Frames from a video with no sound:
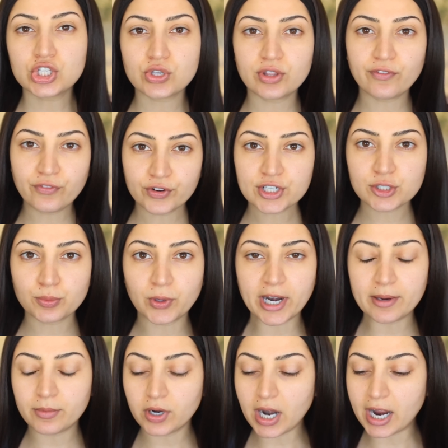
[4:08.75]
So the first
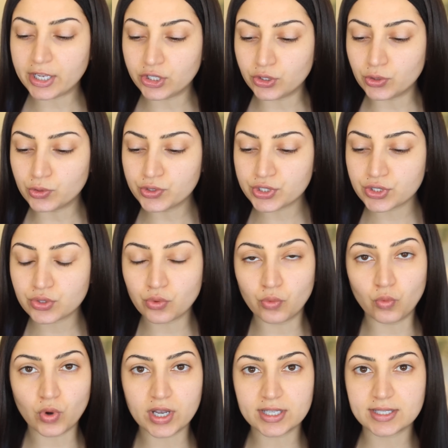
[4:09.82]
primer I used
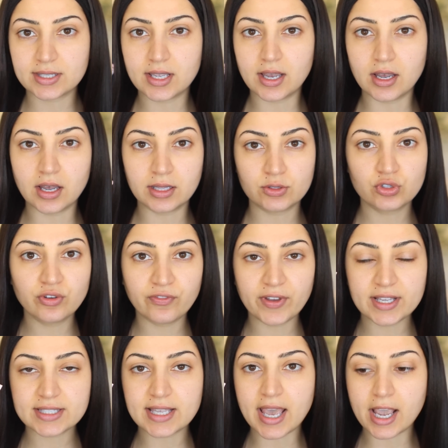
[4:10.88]
was the Too
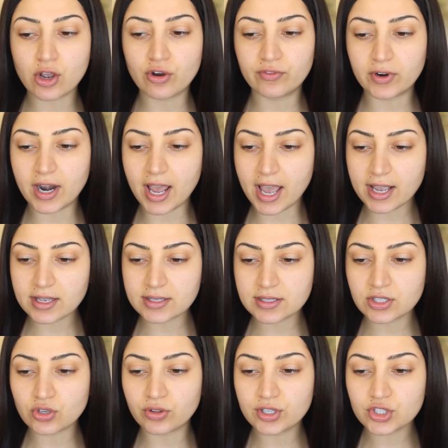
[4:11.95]
Faced Hangover X.
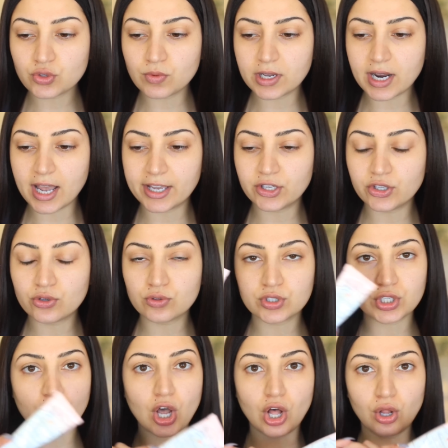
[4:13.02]
So this one I
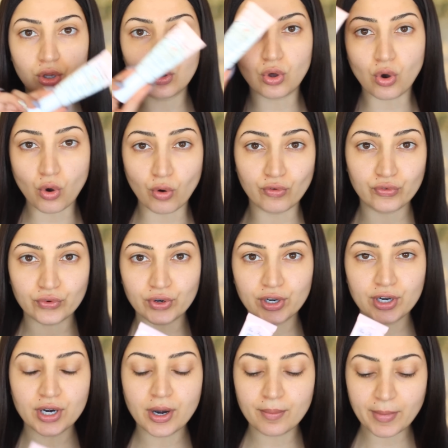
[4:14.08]
use all
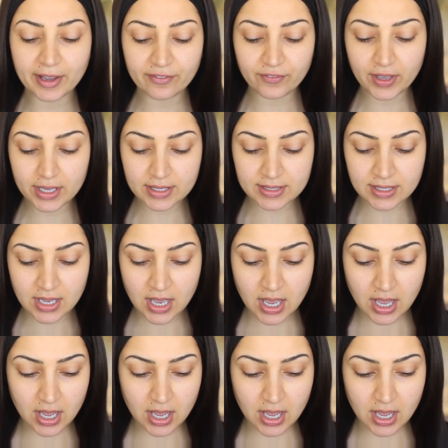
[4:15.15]
over my face.